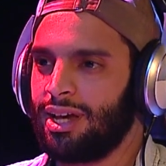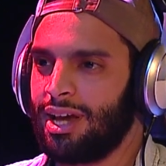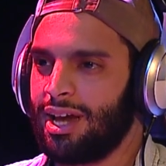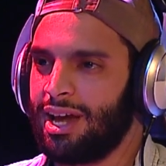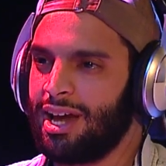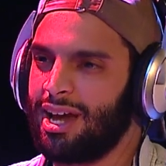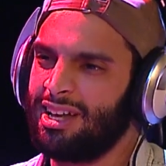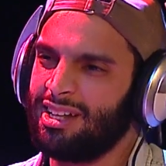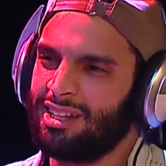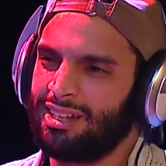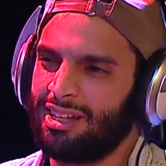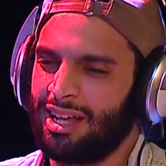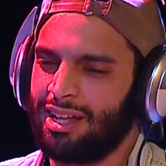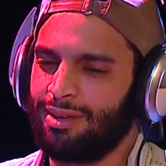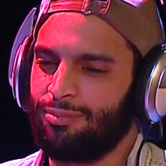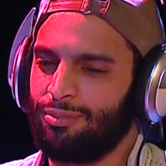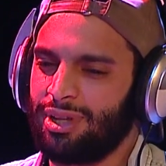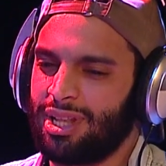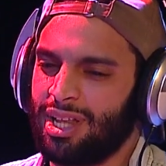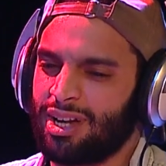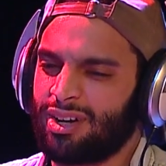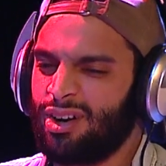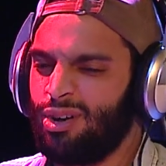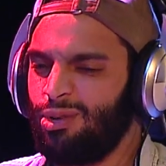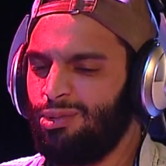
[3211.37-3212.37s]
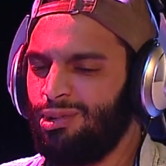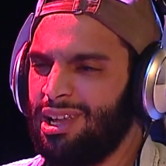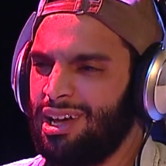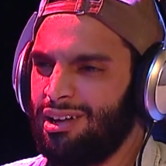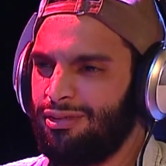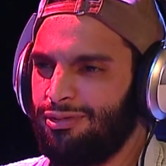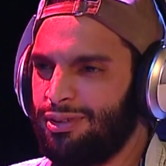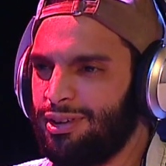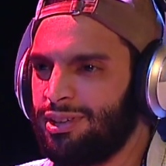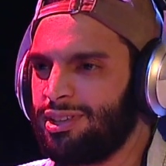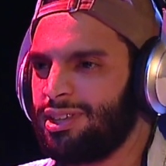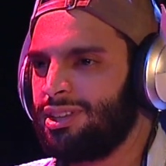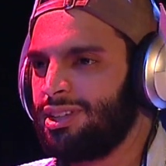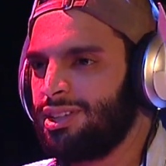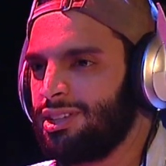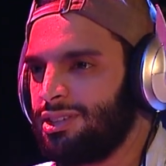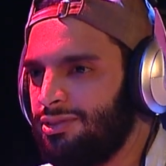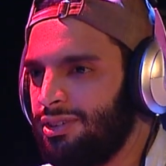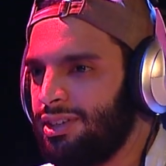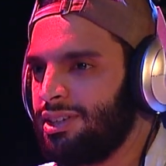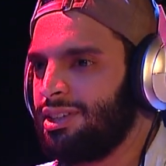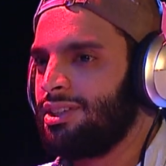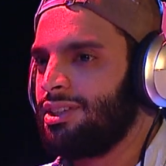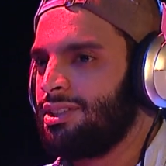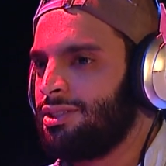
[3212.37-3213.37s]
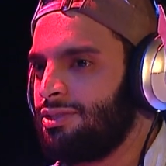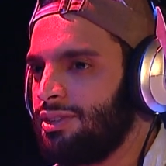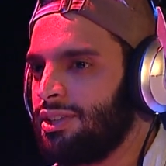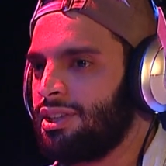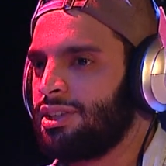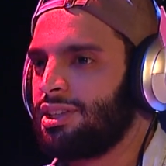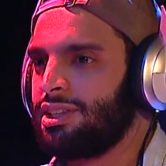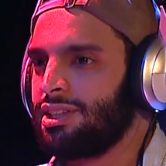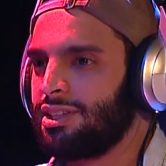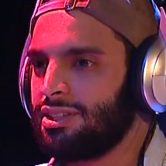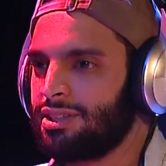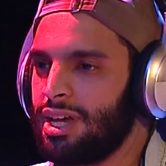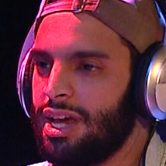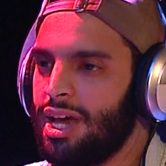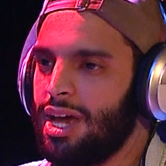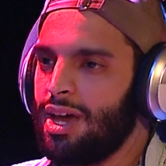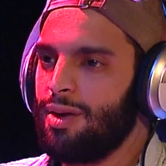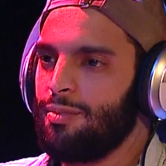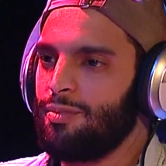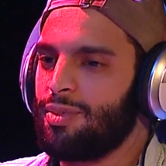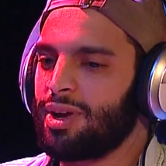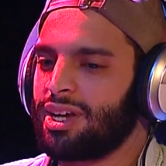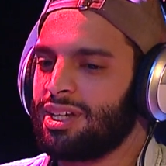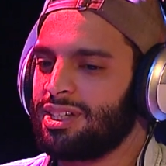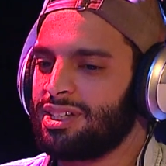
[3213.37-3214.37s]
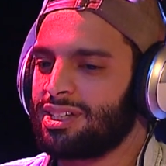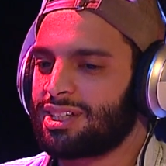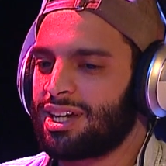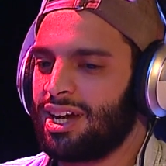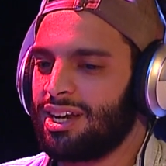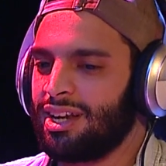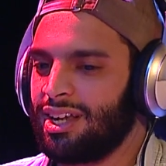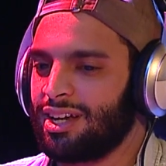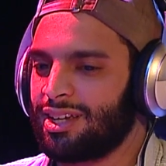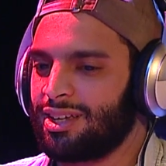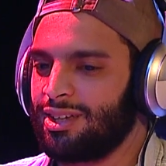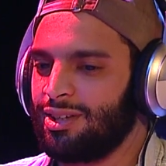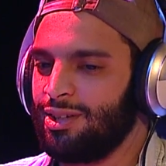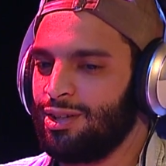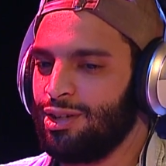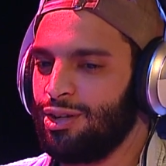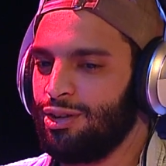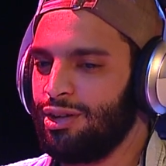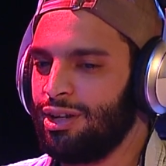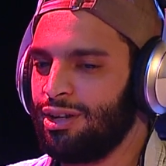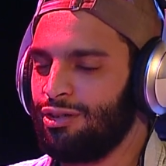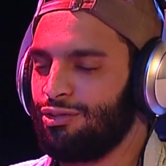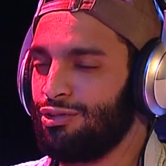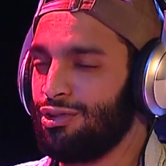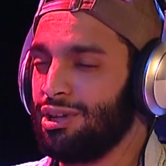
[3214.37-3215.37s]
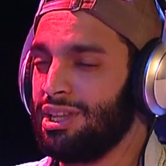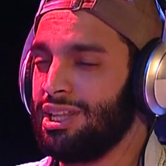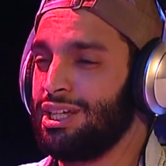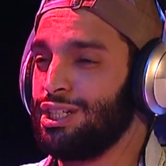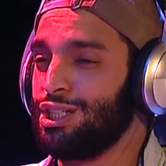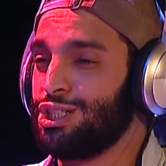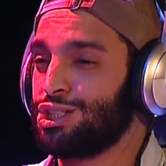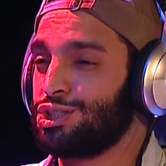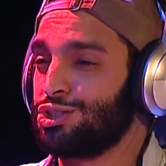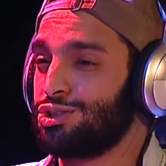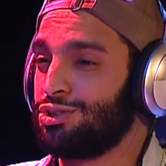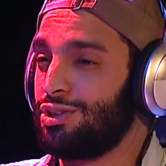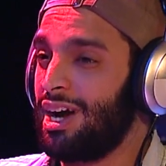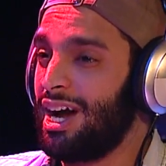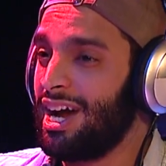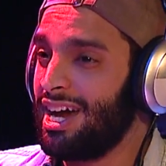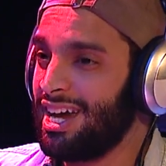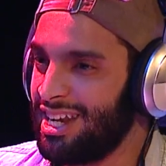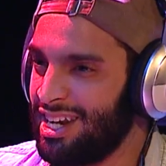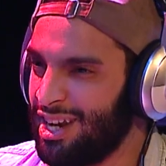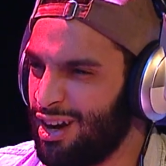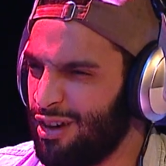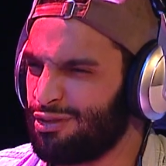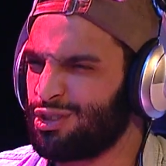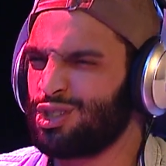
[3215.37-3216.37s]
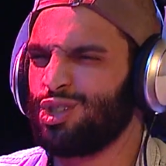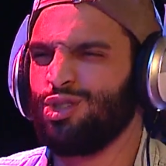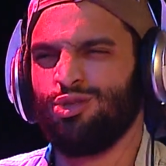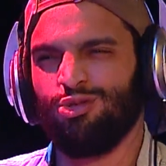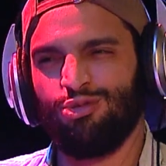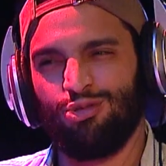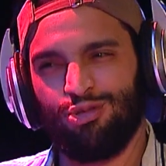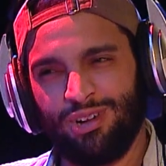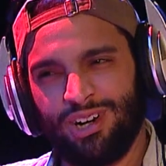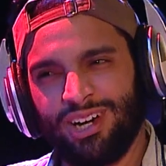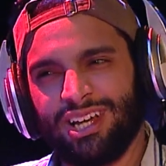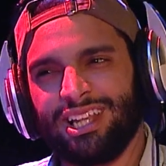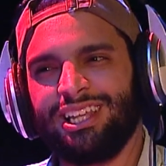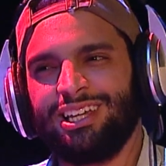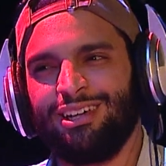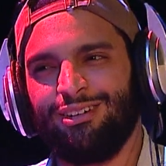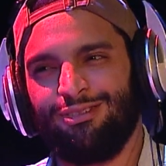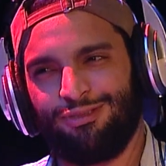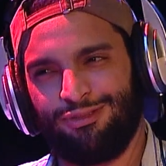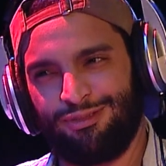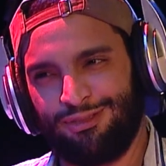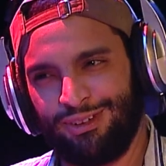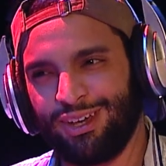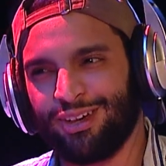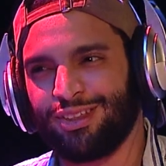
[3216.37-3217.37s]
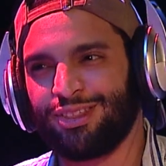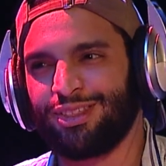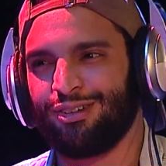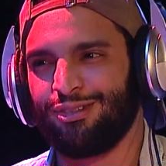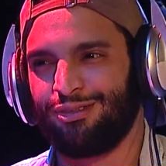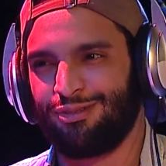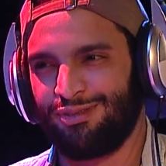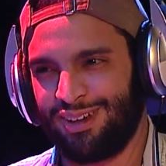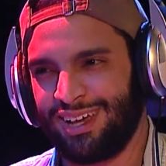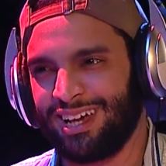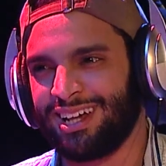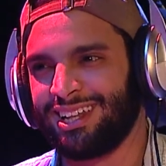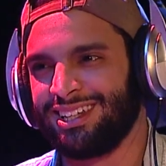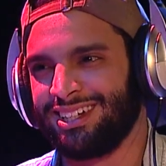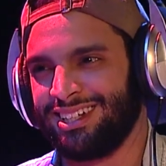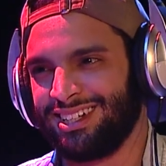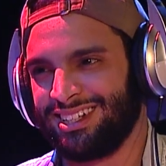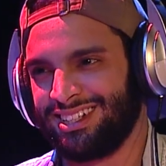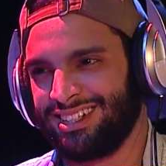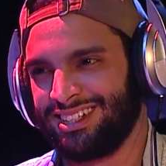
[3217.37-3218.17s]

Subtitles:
and then be like, oh, well, I failed at this, failed at this, failed at this. Because it's kind of like you didn't really try enough to really feel the failure.